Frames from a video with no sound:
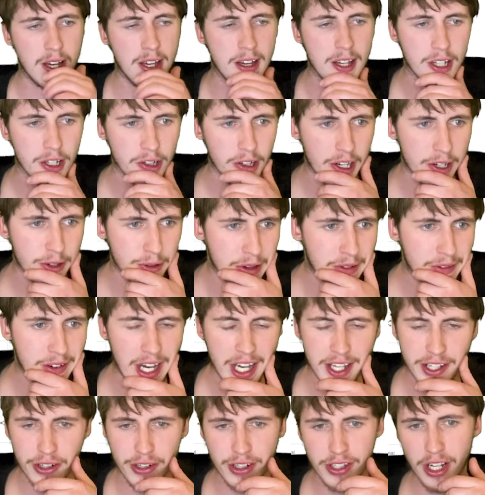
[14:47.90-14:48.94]
Tai
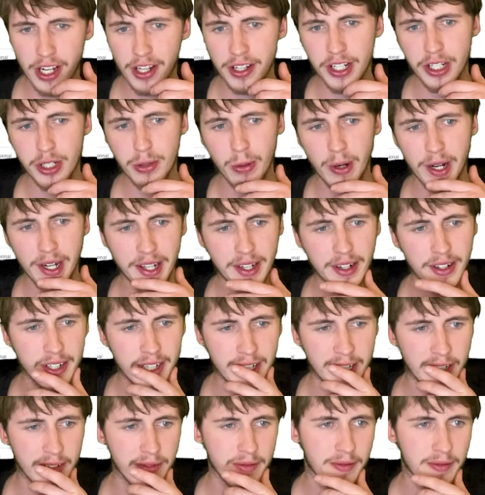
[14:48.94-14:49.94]
Tuivasa is only 29.